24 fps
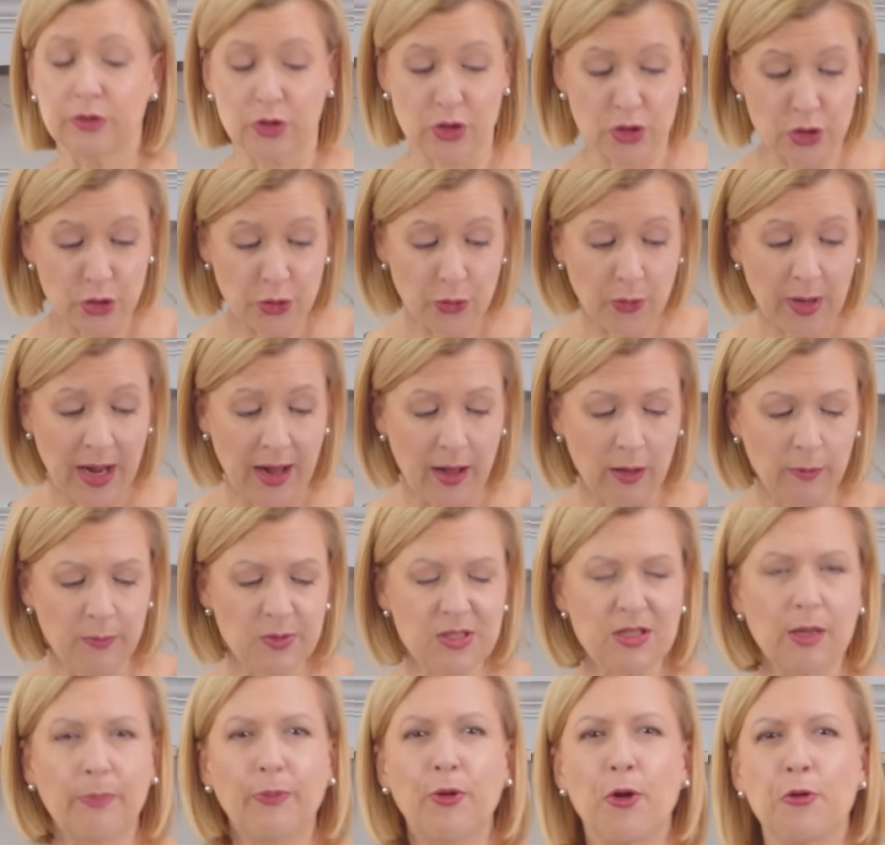too helps
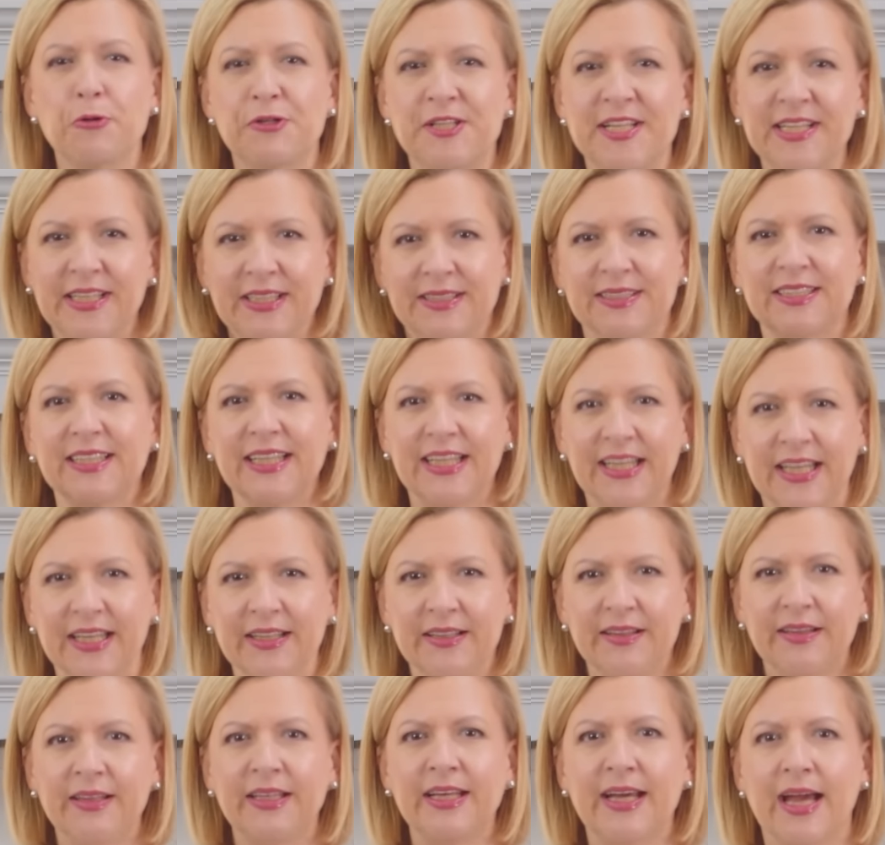the proteins
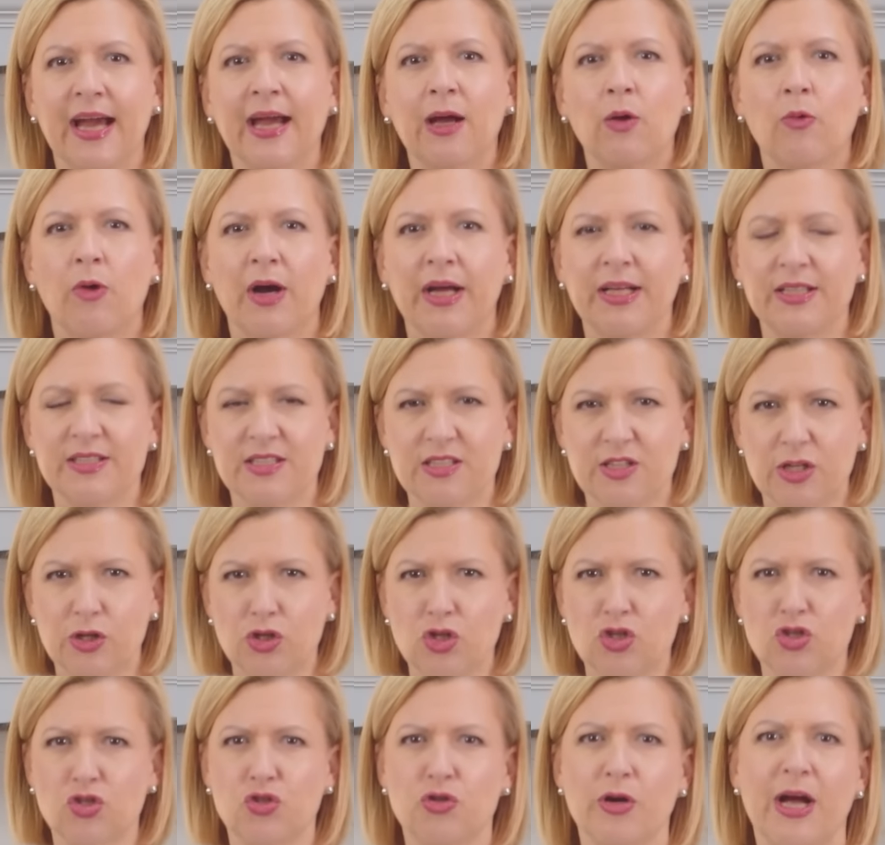in the egg whites to
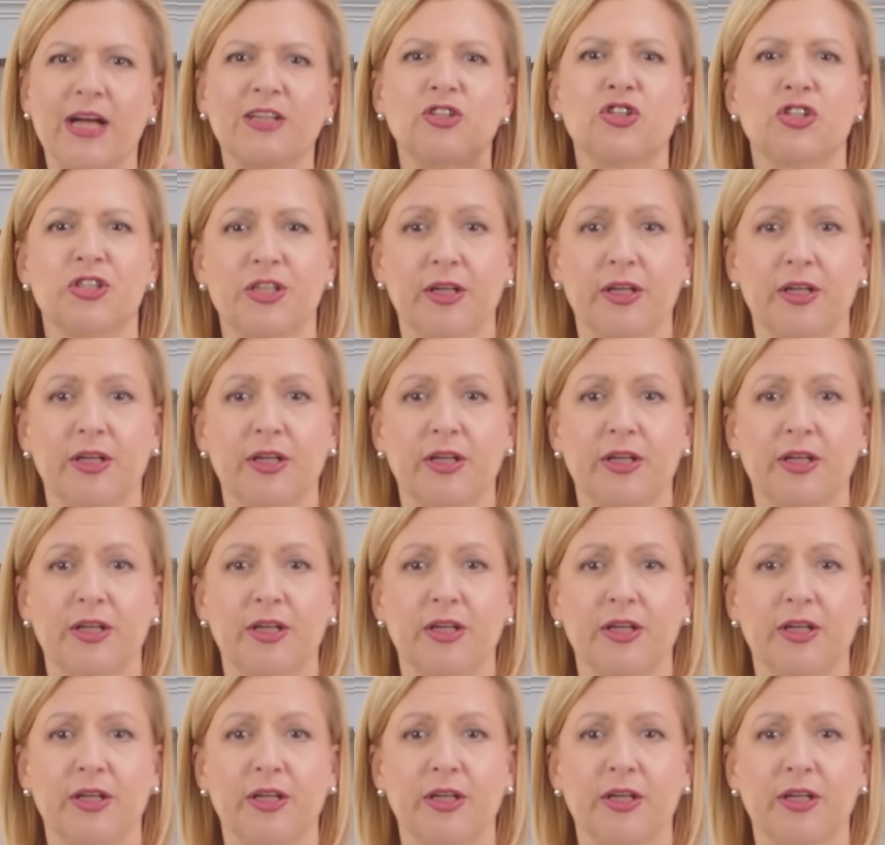stretch to